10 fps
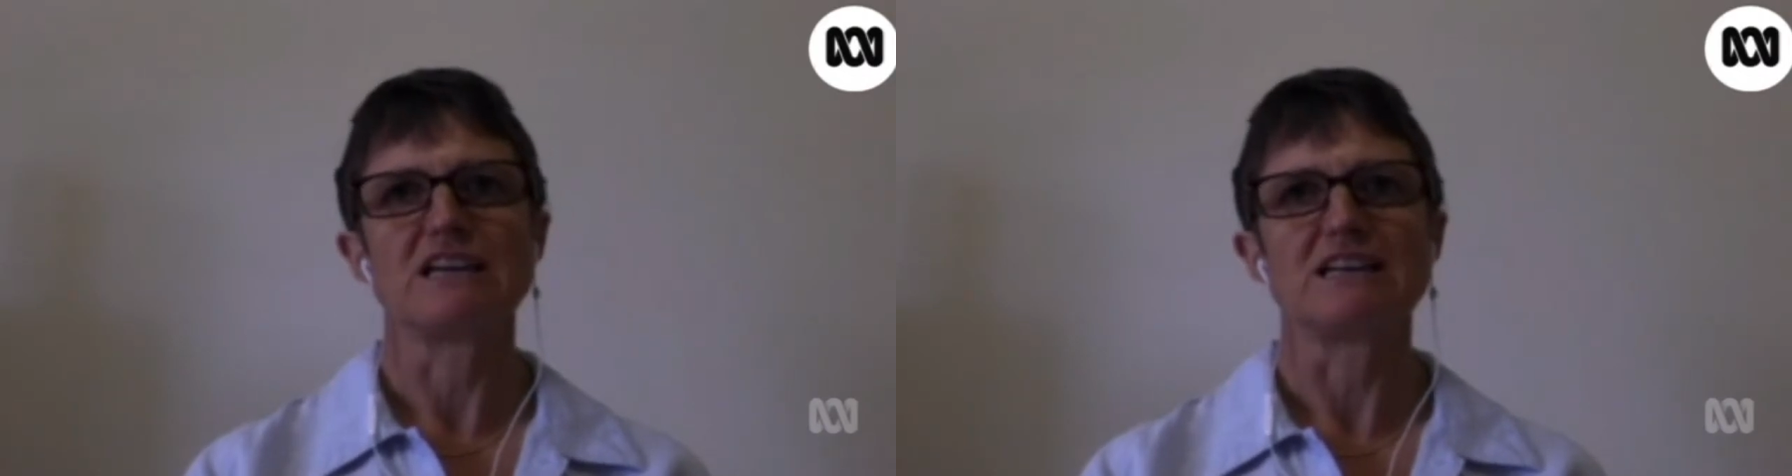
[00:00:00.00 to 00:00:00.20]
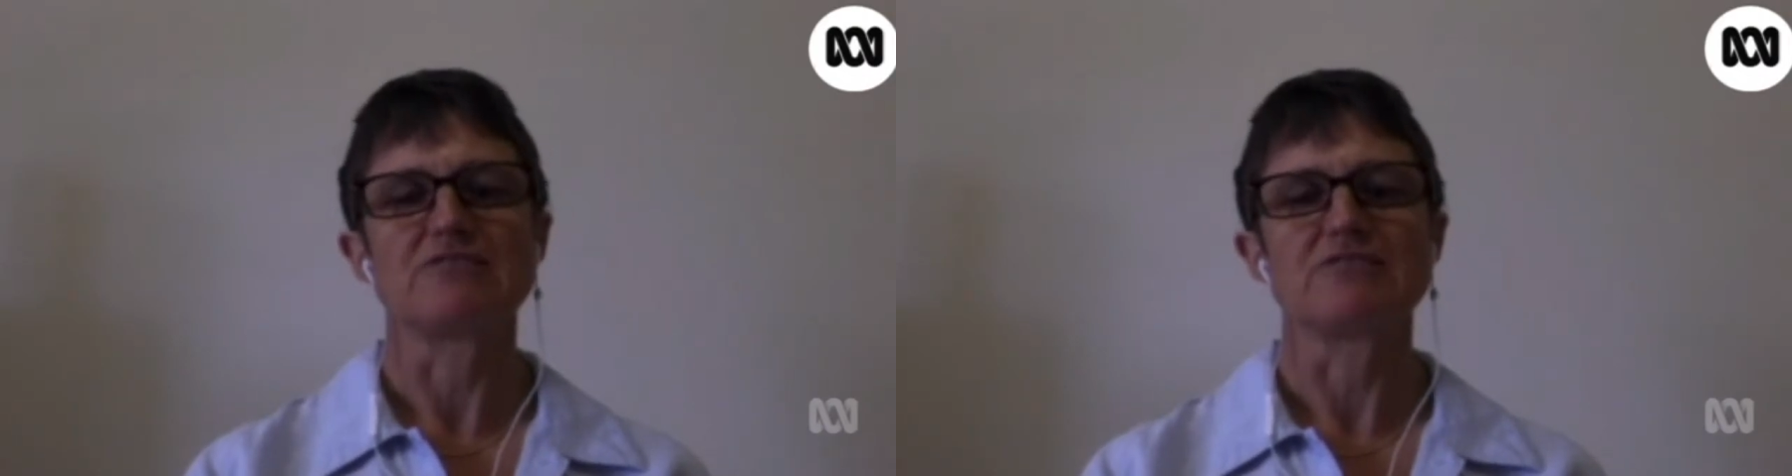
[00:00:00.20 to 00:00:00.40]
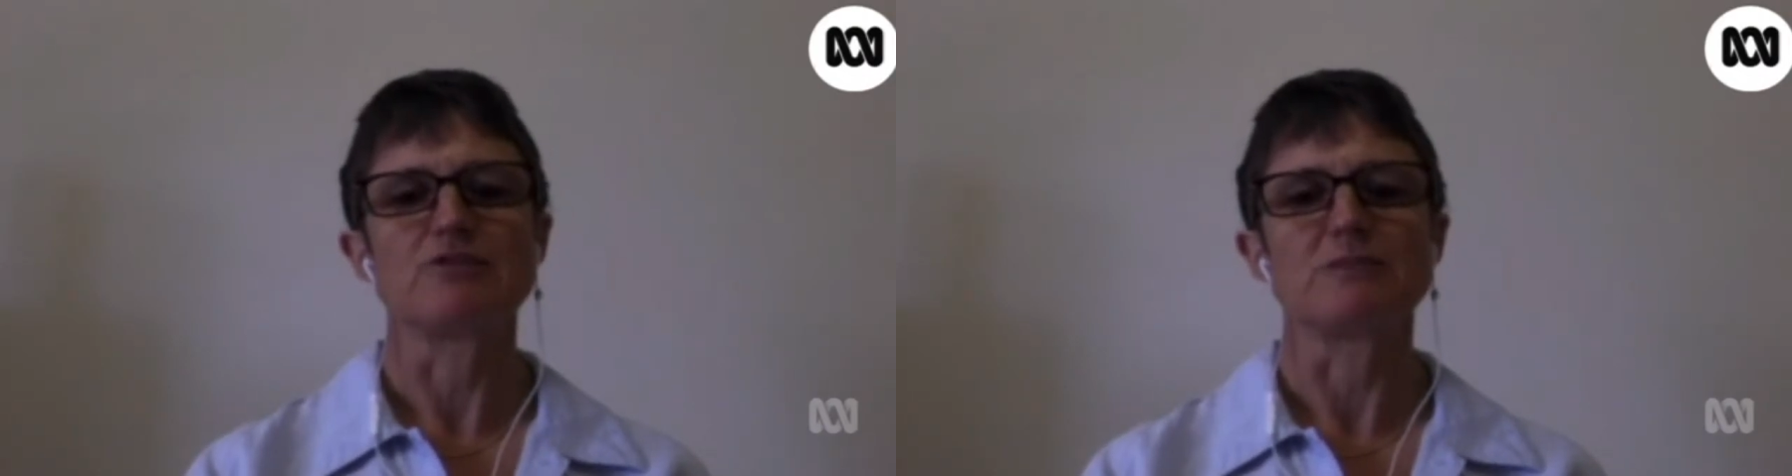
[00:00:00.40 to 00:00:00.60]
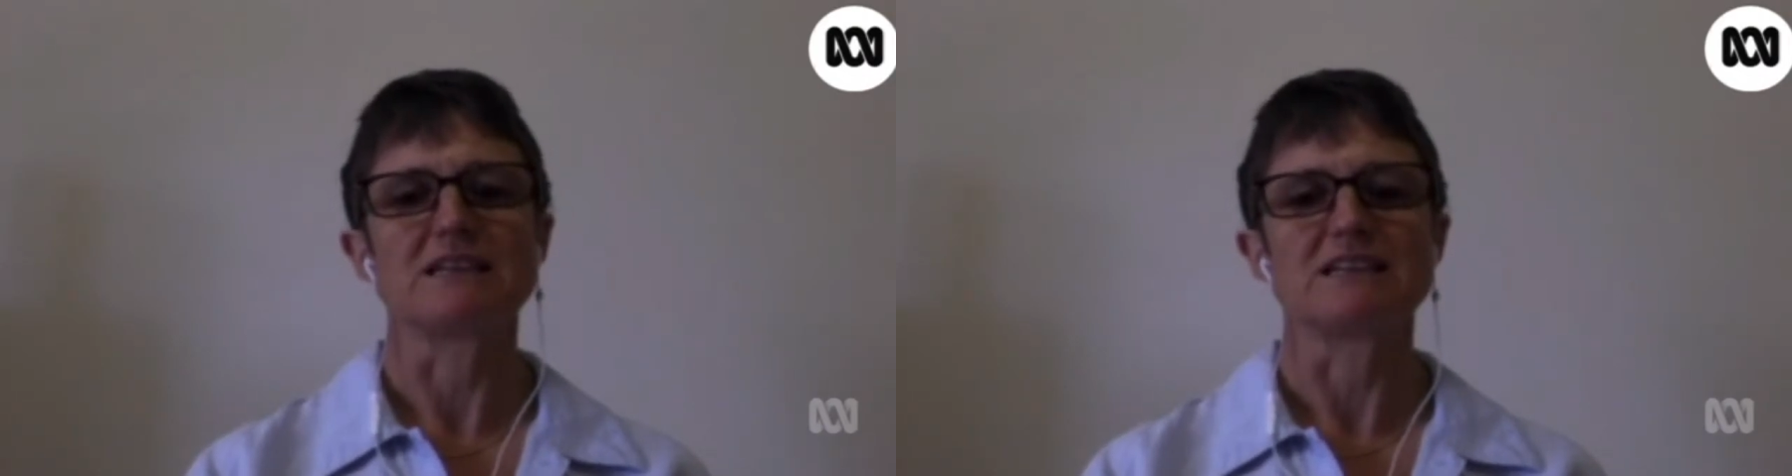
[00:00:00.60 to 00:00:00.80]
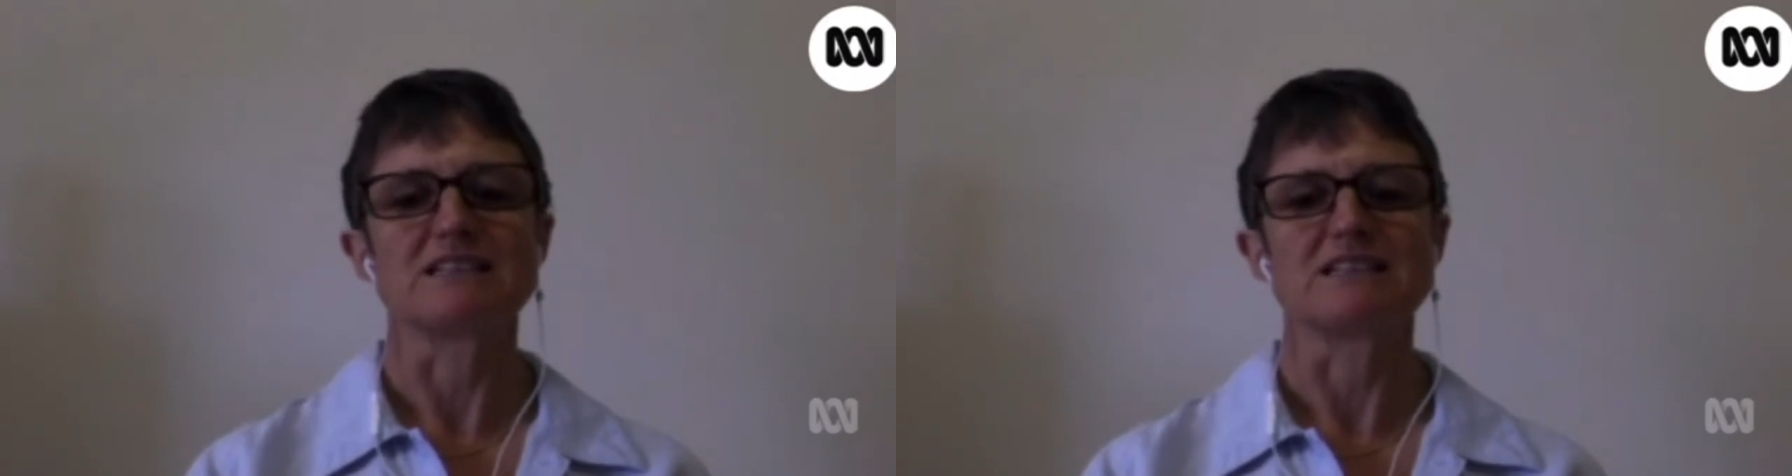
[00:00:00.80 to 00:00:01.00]
through the Middle East
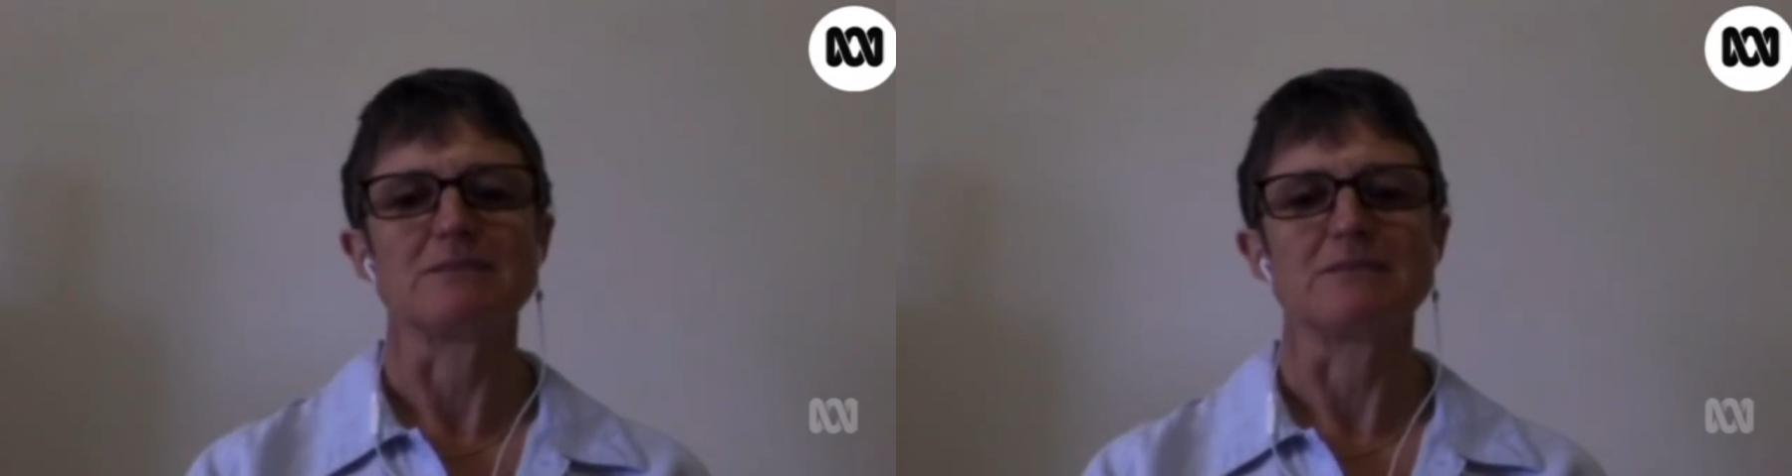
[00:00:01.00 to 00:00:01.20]
summer.